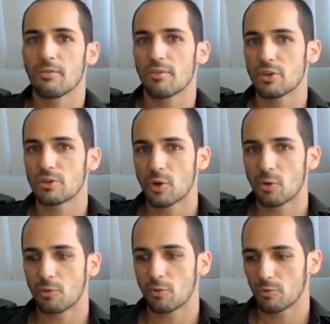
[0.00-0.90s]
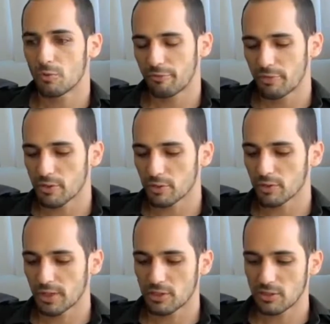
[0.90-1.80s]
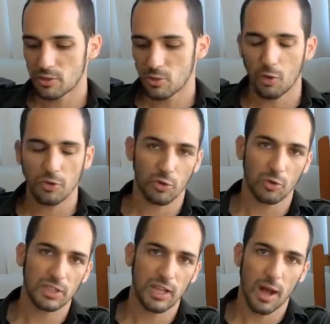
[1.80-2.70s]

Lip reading: then you don't feel like your only